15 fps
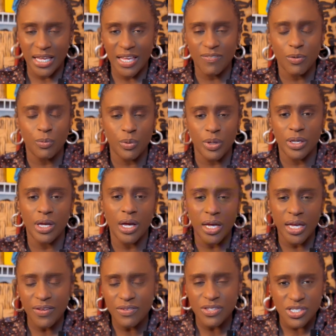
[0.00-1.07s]
even with
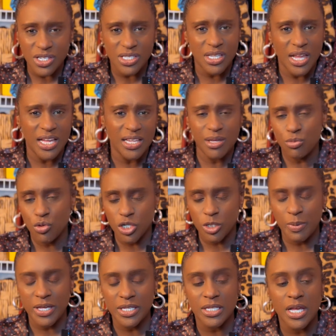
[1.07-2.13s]
just slightly more
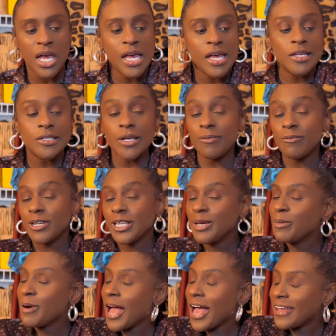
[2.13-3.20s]
space. So I'm really
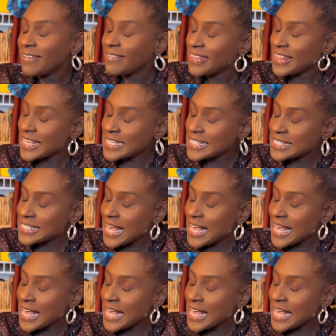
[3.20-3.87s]
proud of this,